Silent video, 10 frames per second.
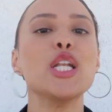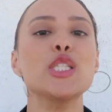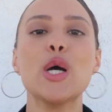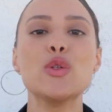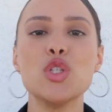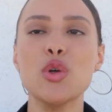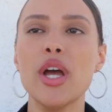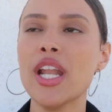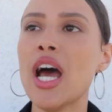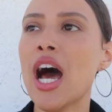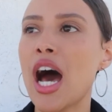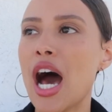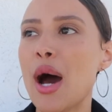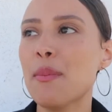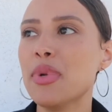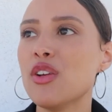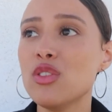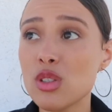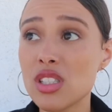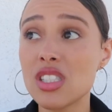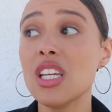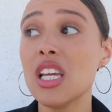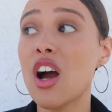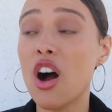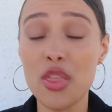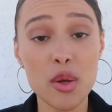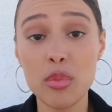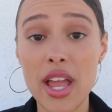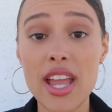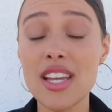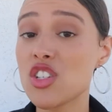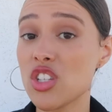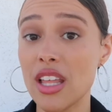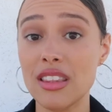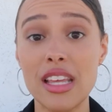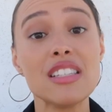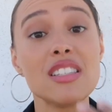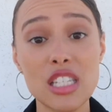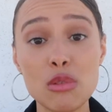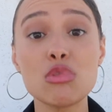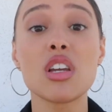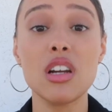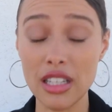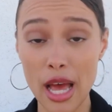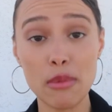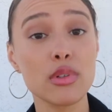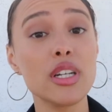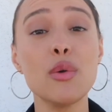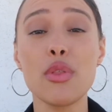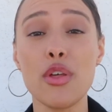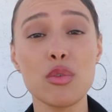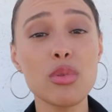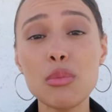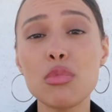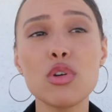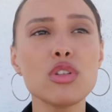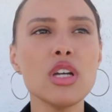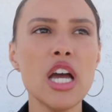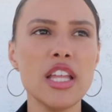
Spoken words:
Don't do it. But if you see on their page that they seem to collaborate with other people,